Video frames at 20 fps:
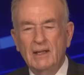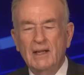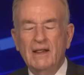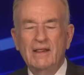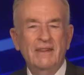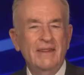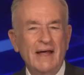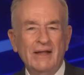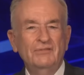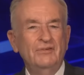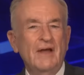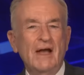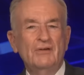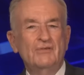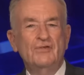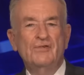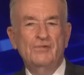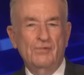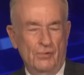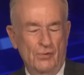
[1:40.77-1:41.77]
That's not
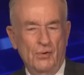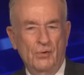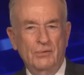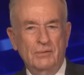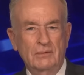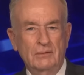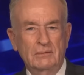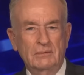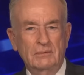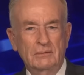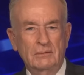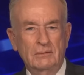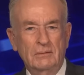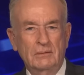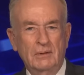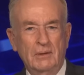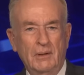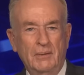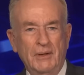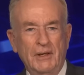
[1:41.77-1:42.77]
true.
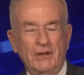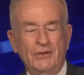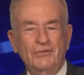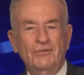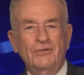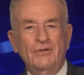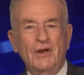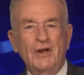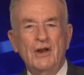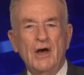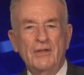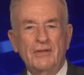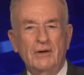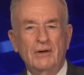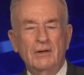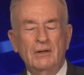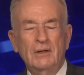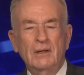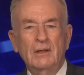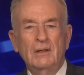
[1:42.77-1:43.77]
I mean, this is
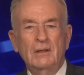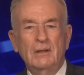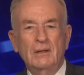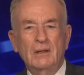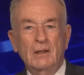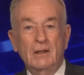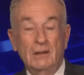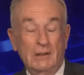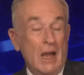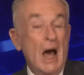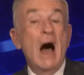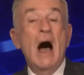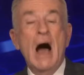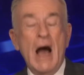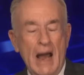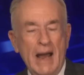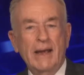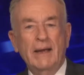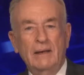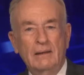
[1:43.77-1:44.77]
another
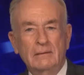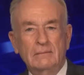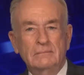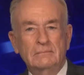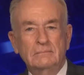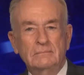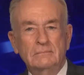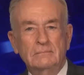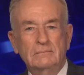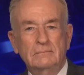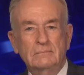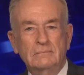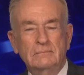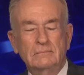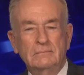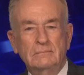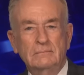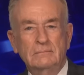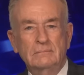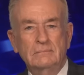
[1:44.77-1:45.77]
lie
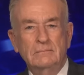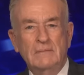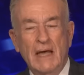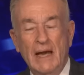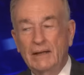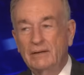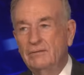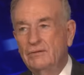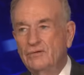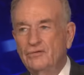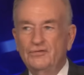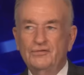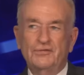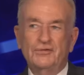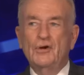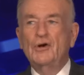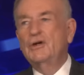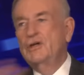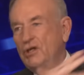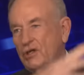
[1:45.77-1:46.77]
that
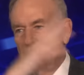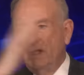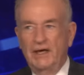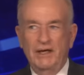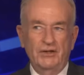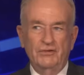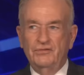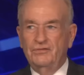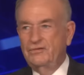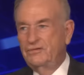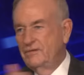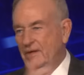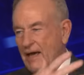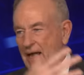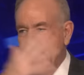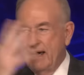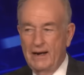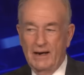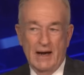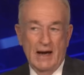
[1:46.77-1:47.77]
circulates
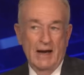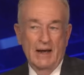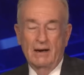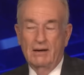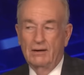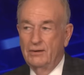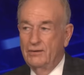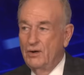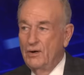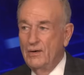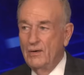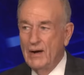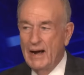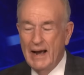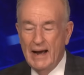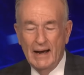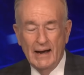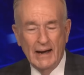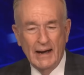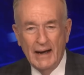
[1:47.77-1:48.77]
at, a, I don't know
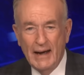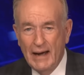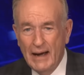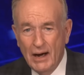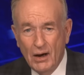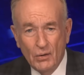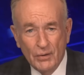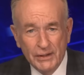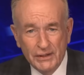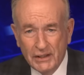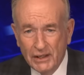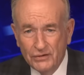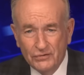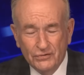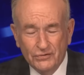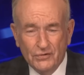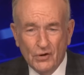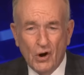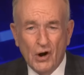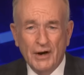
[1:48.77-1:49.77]
how it gets
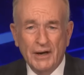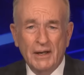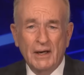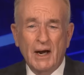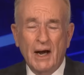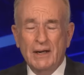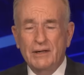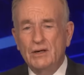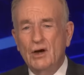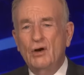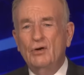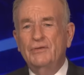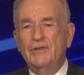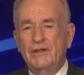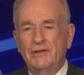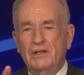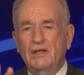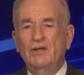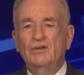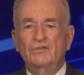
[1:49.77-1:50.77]
started. I know
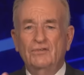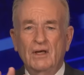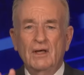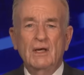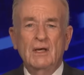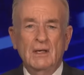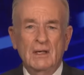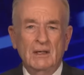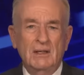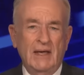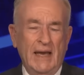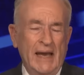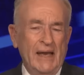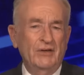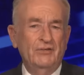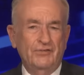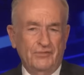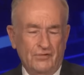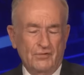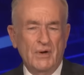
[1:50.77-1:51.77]
that these K
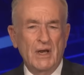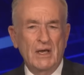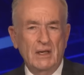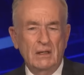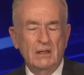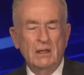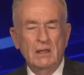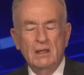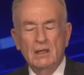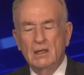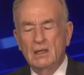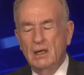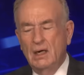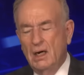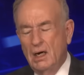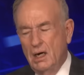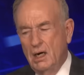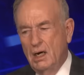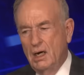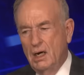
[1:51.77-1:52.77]
Street
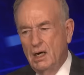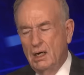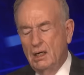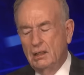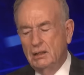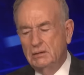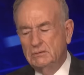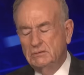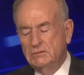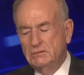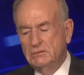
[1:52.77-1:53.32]
uh,